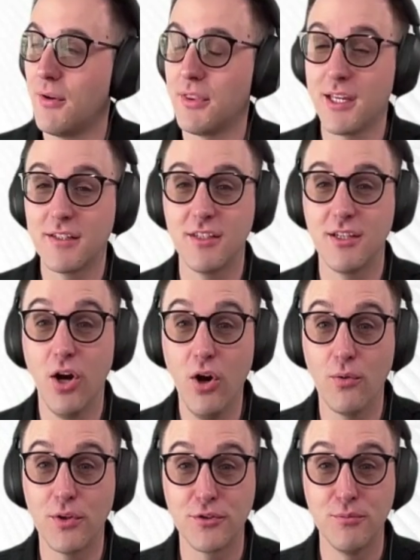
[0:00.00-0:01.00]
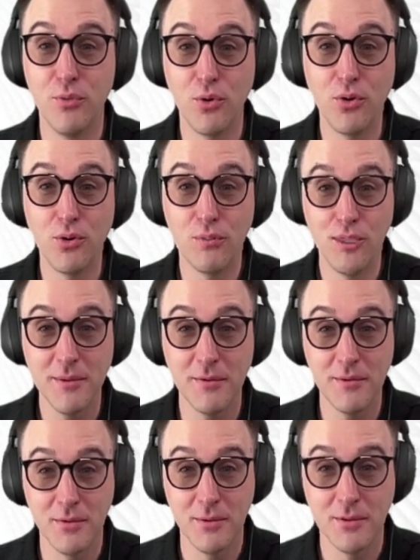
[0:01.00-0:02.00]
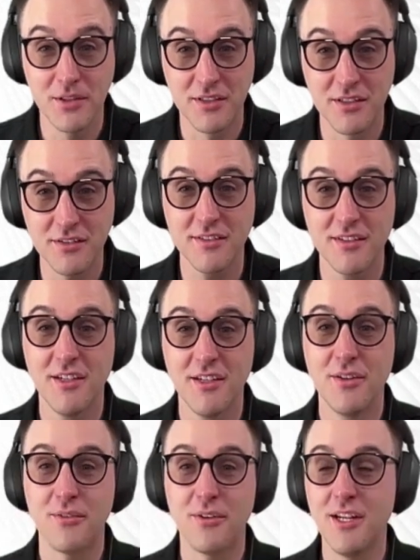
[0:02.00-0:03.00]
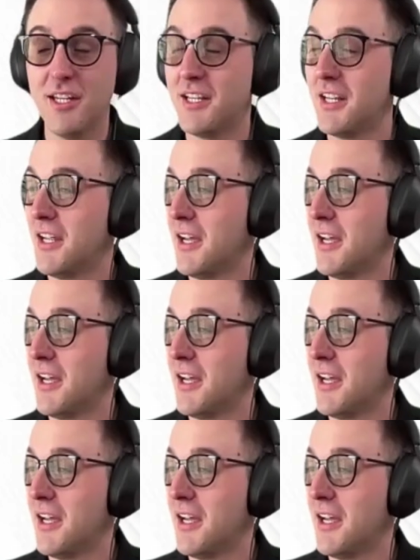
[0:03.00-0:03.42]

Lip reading: And then I see, oh, there's more people doing this, right?